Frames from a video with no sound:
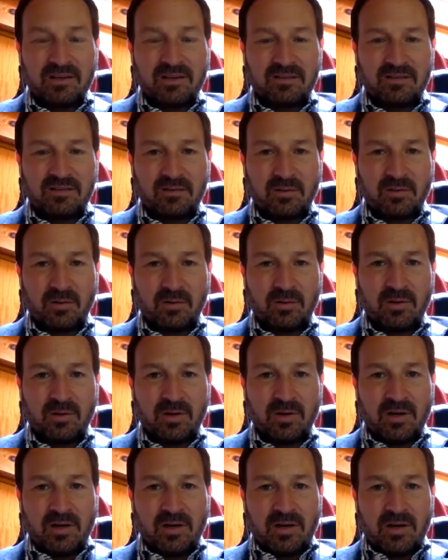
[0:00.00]
So
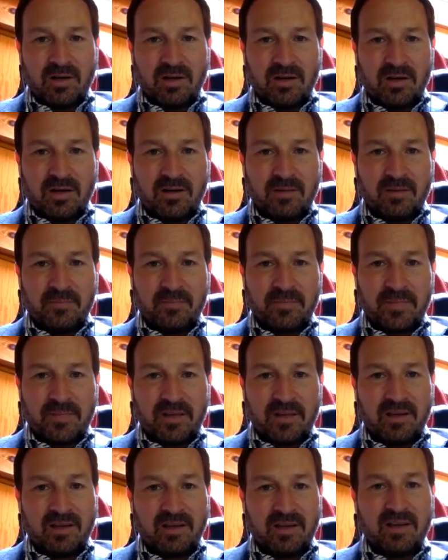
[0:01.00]

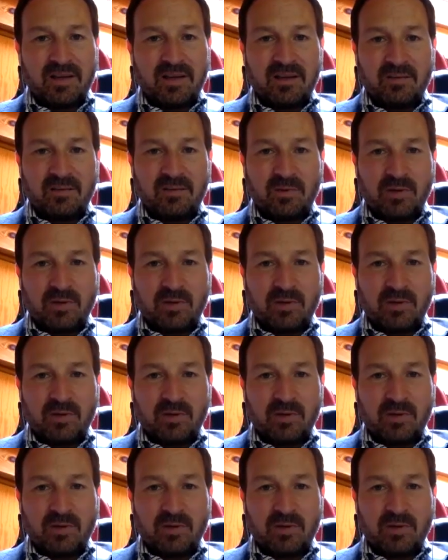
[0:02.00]
in any case,